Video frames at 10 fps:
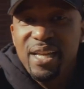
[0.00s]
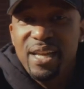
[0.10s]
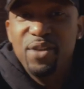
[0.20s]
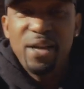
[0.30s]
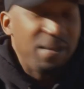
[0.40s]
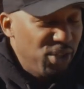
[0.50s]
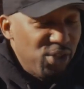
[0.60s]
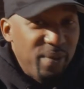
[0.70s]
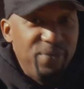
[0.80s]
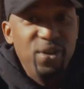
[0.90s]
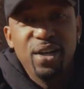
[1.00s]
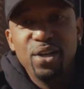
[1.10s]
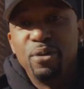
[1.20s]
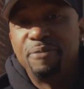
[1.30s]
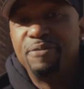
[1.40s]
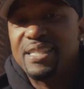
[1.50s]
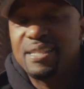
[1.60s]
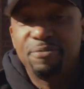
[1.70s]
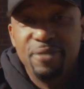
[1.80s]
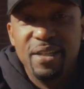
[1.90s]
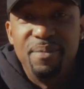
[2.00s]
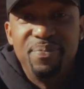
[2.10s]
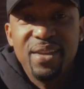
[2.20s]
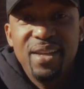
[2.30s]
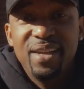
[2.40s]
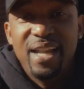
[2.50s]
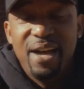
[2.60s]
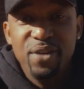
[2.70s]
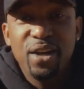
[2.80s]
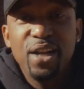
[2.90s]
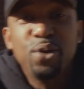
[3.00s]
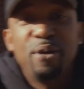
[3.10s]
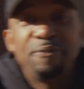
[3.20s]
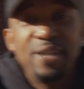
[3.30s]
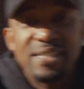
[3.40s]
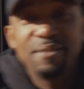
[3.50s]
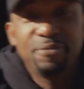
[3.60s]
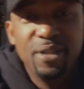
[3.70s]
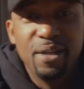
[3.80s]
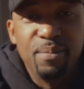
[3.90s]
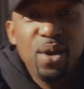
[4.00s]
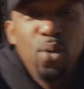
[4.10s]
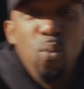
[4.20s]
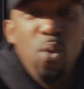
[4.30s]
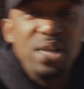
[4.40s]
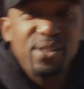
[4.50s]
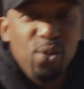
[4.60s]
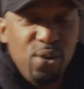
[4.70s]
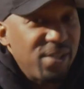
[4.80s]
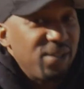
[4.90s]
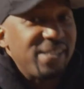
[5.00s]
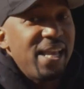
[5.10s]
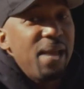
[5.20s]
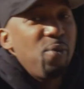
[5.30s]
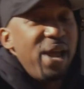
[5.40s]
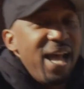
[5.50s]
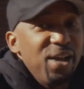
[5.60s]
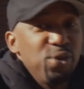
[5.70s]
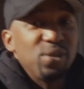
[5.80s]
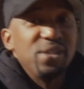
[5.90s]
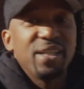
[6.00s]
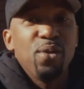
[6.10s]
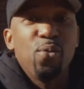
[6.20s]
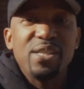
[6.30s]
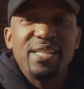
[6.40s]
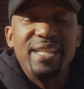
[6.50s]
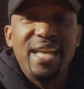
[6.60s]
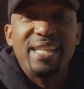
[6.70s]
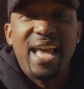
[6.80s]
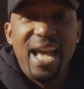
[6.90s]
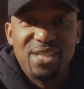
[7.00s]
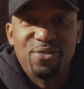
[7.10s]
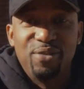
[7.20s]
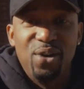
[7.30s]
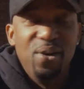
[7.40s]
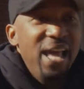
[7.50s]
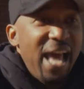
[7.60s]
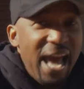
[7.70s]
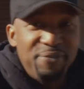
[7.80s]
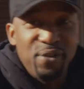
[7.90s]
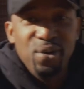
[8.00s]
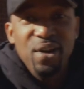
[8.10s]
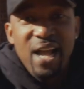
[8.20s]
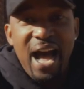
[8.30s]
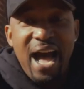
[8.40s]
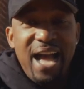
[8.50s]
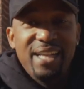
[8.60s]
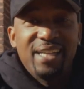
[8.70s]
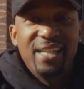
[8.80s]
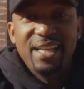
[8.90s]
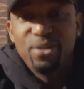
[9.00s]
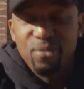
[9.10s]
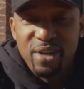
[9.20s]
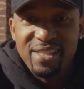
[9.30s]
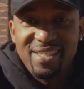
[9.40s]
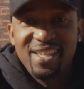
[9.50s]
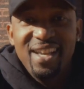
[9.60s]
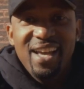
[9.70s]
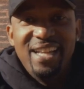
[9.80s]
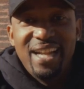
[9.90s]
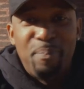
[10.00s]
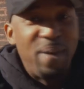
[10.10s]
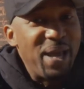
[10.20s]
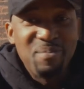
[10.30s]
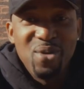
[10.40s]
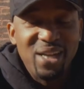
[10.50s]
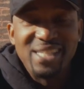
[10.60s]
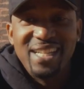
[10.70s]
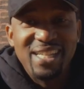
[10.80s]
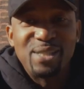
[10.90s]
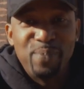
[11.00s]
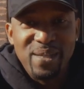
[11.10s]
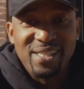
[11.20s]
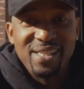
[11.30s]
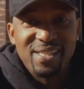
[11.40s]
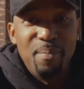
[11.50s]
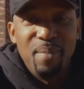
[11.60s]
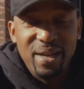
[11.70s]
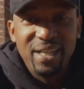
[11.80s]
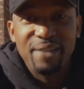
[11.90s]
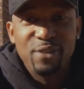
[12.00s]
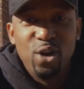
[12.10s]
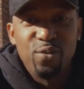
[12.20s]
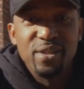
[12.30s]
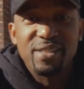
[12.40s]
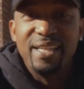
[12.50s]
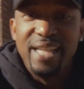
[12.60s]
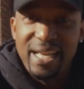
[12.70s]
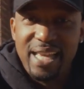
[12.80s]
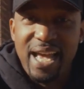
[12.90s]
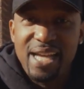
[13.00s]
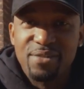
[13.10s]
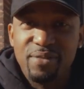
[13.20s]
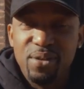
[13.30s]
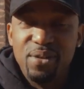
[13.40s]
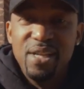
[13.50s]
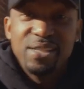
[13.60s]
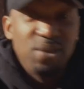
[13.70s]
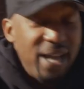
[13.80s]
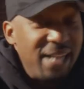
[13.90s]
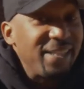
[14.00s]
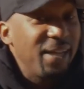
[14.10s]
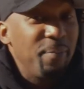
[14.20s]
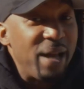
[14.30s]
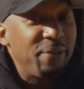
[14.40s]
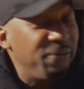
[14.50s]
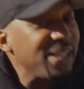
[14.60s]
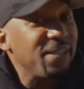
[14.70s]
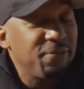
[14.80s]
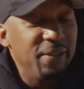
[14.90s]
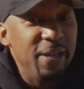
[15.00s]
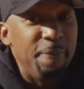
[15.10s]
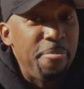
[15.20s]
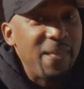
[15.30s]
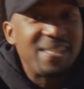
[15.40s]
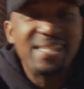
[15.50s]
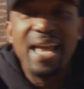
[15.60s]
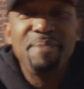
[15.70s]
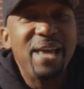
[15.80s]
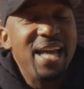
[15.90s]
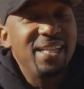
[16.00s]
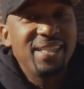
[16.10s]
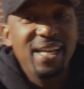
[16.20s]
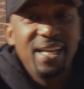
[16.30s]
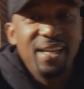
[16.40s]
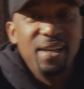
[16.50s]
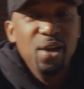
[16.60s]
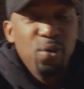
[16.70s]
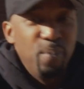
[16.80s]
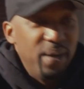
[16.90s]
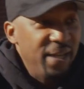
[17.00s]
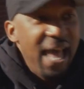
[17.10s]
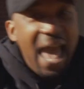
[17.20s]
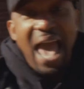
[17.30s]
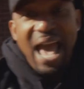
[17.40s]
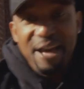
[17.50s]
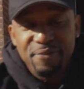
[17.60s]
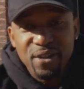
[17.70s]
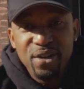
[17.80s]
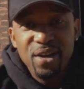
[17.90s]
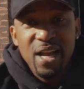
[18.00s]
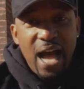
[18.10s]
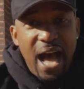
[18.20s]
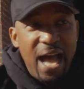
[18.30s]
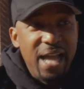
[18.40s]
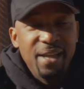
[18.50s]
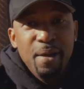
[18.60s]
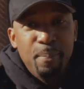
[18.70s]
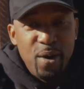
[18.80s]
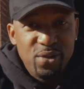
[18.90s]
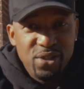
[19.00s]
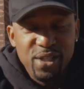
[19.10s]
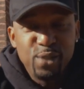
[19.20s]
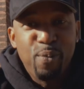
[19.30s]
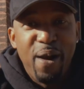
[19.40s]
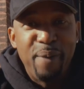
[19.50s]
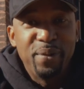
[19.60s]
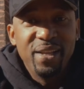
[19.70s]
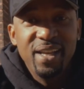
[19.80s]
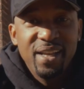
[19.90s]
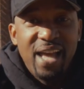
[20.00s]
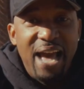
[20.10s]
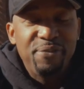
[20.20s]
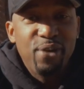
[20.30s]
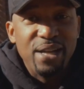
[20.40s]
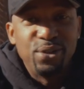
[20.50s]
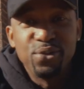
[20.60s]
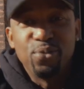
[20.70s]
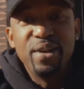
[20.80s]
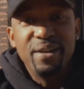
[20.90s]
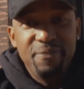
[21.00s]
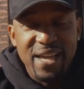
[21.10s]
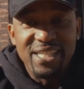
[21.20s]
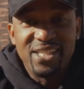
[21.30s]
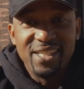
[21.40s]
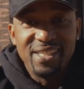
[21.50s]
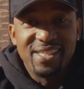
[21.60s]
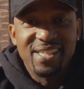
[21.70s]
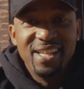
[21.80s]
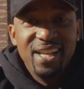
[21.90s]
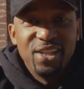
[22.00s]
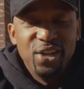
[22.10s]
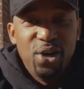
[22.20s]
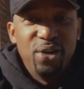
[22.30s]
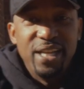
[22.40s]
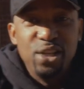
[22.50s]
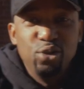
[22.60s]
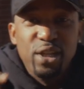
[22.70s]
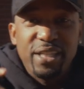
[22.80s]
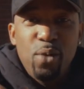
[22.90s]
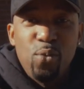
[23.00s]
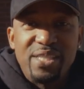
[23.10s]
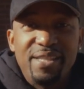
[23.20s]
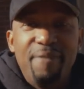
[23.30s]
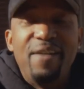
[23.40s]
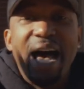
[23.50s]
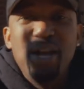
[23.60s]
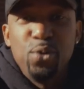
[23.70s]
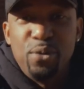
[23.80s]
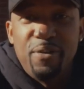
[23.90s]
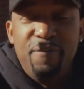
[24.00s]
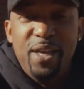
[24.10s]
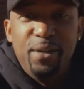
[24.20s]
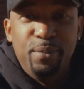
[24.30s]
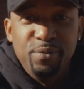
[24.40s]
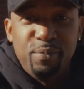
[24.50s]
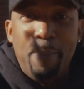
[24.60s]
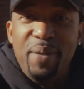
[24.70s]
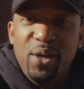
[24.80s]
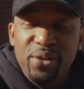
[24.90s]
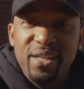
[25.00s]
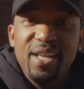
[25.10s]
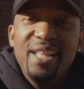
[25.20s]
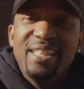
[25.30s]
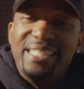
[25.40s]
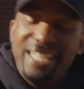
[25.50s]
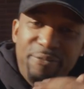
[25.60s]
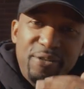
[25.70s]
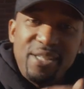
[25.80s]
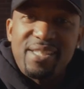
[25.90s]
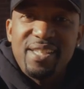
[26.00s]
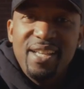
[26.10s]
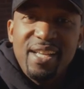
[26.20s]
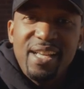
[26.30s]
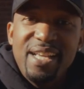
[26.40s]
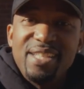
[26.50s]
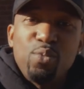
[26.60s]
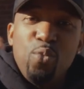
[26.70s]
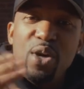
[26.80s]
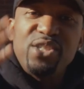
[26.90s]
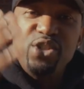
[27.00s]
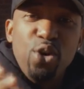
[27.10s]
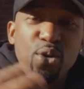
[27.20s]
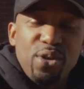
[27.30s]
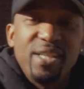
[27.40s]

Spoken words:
If you're going to do a fix and flip. Now, if you're going to do a fix and flip, so the same way how you was looking, what's the net cash flow? After I collect the rents and then I pay the mortgage and the expenses, the money left over is the net cash flow. So now think about a fix and flip. Same kind of thing. But after I purchase this property, after I do the renovations, you know, and then you look at what's the value of the building, the difference is what's yours.